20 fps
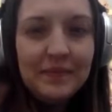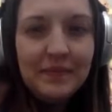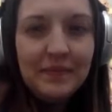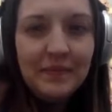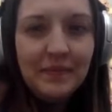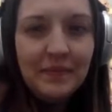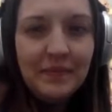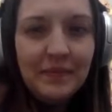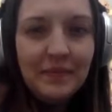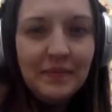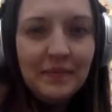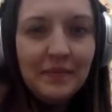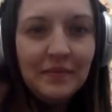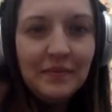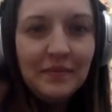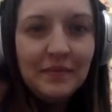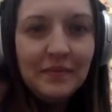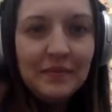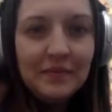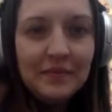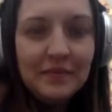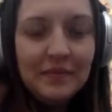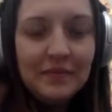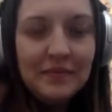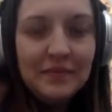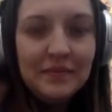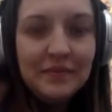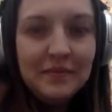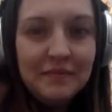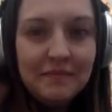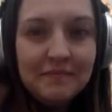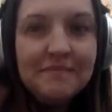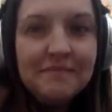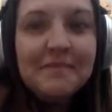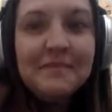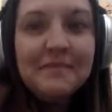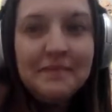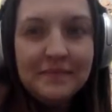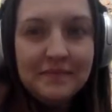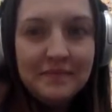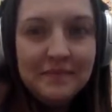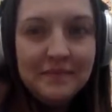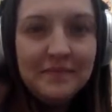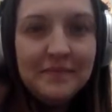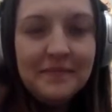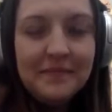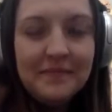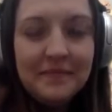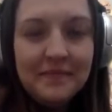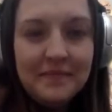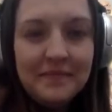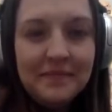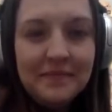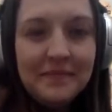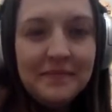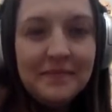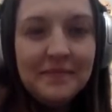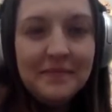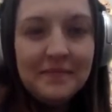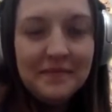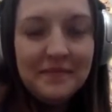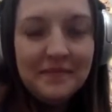This person isn't speaking.